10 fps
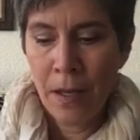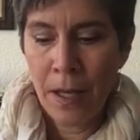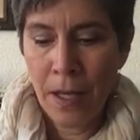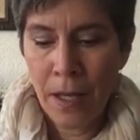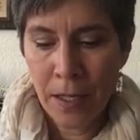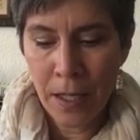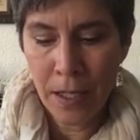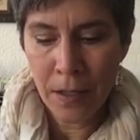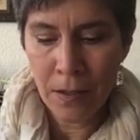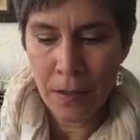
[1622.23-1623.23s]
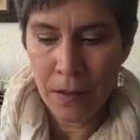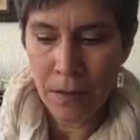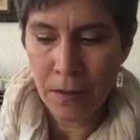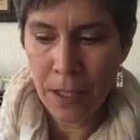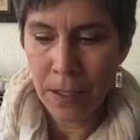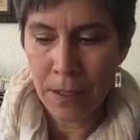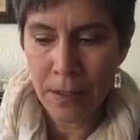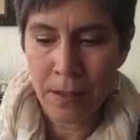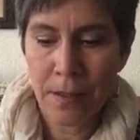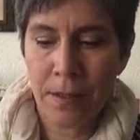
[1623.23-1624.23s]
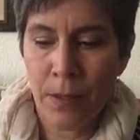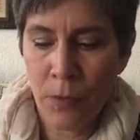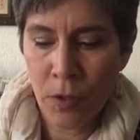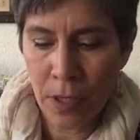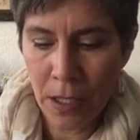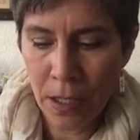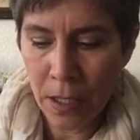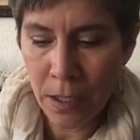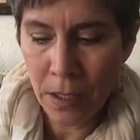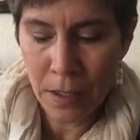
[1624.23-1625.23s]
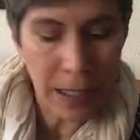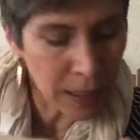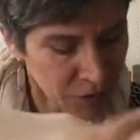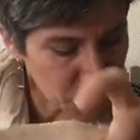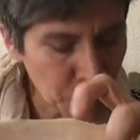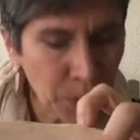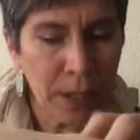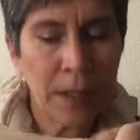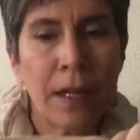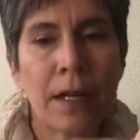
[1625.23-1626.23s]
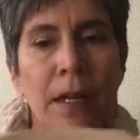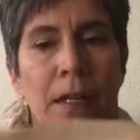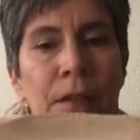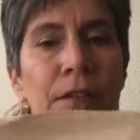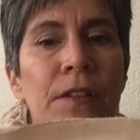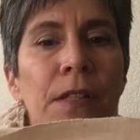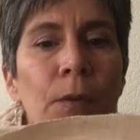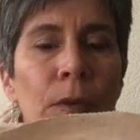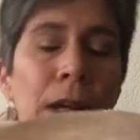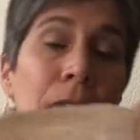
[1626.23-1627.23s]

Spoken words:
And here is summer. I love spring and I love the summer one. I